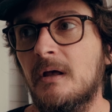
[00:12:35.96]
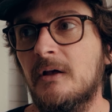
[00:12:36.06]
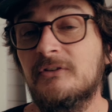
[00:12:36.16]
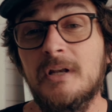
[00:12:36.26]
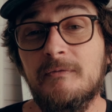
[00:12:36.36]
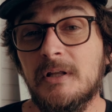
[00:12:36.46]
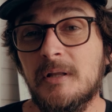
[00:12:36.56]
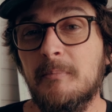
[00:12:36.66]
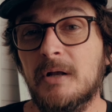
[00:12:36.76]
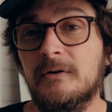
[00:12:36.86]
significantly
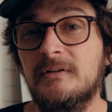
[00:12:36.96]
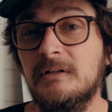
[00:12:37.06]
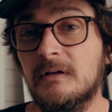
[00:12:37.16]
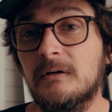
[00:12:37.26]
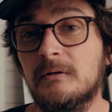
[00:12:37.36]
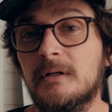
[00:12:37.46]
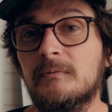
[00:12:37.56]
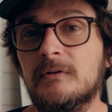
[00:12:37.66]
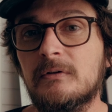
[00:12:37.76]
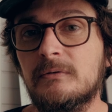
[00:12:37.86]
better detail and
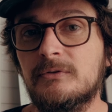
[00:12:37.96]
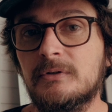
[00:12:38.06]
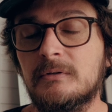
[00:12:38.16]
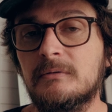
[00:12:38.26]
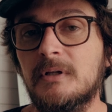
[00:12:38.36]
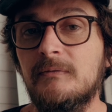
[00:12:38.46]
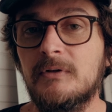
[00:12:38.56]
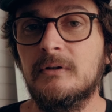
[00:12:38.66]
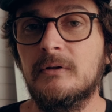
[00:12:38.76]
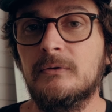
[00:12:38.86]
resolution, even
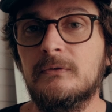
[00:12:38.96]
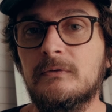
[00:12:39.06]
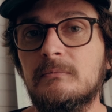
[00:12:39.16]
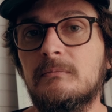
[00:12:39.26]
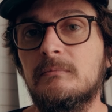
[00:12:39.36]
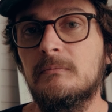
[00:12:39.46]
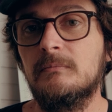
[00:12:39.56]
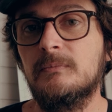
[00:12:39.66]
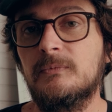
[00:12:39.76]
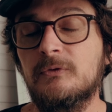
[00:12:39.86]
in those
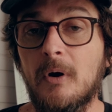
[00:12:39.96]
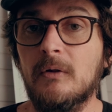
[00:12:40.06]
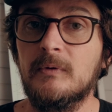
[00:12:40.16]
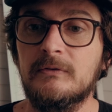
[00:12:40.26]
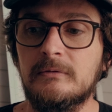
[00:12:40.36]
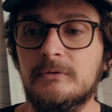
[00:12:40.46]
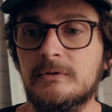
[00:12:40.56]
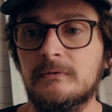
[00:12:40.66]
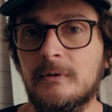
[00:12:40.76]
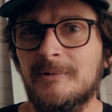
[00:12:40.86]
smaller
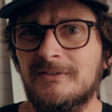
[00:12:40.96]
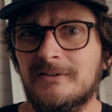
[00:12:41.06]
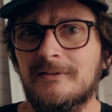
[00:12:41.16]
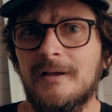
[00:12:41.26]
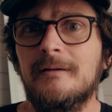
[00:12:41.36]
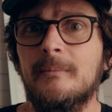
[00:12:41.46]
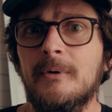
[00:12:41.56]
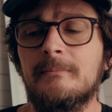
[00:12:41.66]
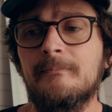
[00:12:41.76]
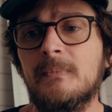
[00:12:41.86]
resolutions. I mean, 6K, come
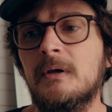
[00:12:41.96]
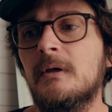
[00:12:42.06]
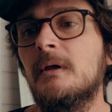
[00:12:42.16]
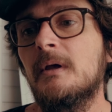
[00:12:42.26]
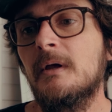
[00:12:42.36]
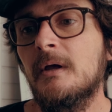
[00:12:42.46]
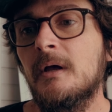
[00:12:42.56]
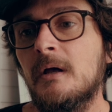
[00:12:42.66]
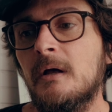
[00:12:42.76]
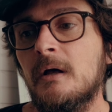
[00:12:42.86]
on.
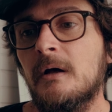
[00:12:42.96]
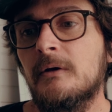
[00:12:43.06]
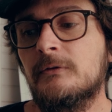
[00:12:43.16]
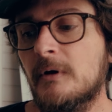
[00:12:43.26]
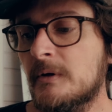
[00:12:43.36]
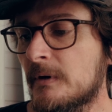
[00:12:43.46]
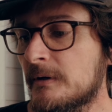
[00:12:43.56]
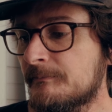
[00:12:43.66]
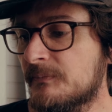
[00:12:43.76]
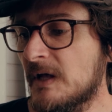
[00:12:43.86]
So
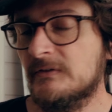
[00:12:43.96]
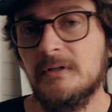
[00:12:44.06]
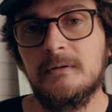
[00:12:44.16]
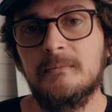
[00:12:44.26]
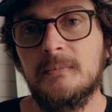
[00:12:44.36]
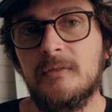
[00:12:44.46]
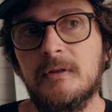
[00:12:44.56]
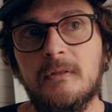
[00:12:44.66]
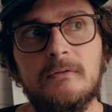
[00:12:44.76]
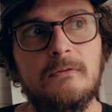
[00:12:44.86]
anyway, that's it. I
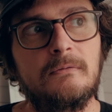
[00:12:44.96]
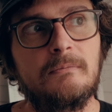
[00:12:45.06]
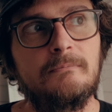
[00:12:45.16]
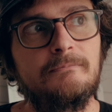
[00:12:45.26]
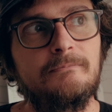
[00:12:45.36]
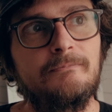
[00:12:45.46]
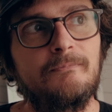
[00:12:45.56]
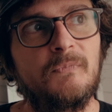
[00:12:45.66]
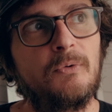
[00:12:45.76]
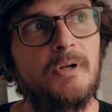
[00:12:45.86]
think that's,
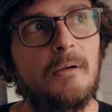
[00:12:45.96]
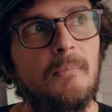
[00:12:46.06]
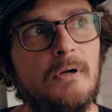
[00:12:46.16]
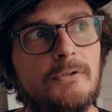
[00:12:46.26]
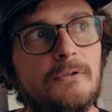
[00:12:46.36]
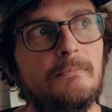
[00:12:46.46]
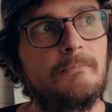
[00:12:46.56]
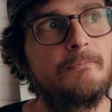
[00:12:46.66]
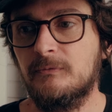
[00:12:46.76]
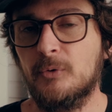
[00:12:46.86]
it's really not much.
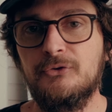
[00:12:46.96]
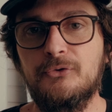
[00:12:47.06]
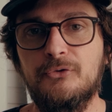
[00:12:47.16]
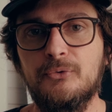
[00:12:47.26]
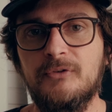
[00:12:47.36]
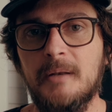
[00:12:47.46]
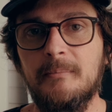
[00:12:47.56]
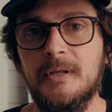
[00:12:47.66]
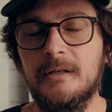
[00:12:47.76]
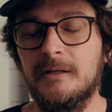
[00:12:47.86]
42
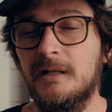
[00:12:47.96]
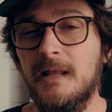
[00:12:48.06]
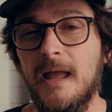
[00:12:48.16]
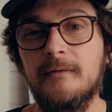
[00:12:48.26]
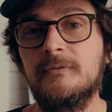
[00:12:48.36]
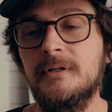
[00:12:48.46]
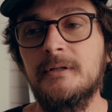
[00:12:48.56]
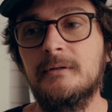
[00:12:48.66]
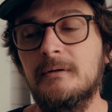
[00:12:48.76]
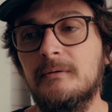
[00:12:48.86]
10-bit in
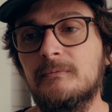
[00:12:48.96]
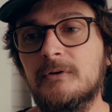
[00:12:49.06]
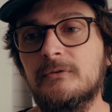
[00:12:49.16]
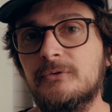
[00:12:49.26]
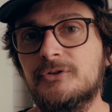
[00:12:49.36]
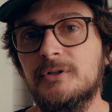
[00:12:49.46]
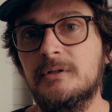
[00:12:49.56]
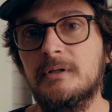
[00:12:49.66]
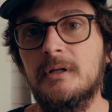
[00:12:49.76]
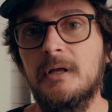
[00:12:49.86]
every
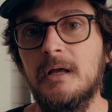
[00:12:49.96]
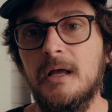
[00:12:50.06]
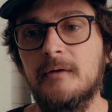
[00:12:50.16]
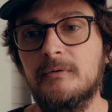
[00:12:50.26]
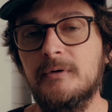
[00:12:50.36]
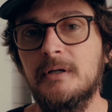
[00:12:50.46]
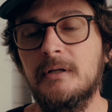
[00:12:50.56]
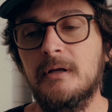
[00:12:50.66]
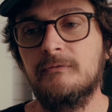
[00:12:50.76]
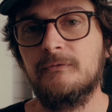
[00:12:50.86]
resolution,
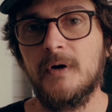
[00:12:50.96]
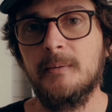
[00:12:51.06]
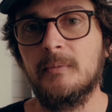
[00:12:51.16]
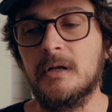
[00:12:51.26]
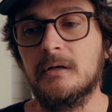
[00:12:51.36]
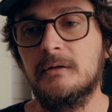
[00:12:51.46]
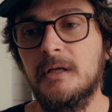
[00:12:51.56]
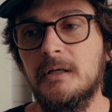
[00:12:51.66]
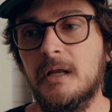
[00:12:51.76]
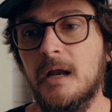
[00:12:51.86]
every frame rate
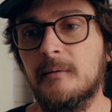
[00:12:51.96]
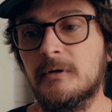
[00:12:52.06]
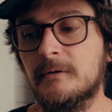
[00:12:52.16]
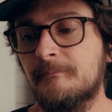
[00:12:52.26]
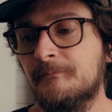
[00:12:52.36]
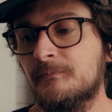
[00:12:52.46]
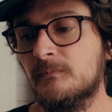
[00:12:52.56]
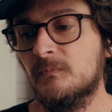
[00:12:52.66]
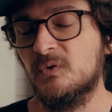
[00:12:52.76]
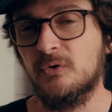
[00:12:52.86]
in camera.
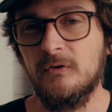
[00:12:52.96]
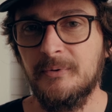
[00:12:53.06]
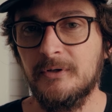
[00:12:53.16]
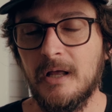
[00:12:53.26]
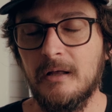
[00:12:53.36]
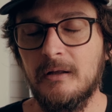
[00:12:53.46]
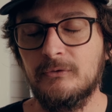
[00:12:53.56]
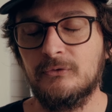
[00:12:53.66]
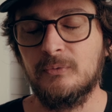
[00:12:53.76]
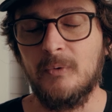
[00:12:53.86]
12-bit,
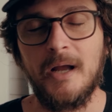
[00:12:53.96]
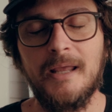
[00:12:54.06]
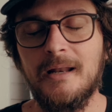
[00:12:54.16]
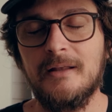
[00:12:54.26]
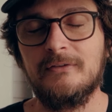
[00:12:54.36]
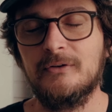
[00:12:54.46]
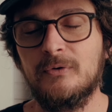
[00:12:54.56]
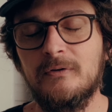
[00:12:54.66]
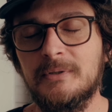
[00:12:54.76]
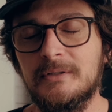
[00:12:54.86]
why can I not say
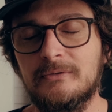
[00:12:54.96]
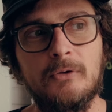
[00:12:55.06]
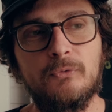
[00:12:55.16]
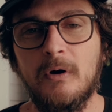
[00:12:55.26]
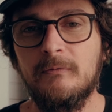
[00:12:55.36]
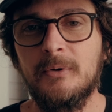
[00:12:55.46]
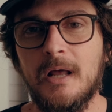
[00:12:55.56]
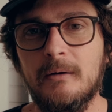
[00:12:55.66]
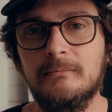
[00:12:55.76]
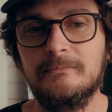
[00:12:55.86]
12-bit? 12-bit
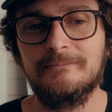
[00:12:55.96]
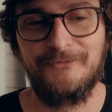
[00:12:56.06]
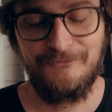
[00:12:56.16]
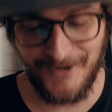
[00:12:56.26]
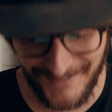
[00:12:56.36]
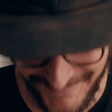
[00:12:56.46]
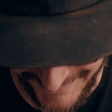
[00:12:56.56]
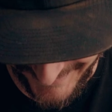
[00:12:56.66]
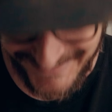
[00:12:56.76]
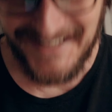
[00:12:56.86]
out Fuck.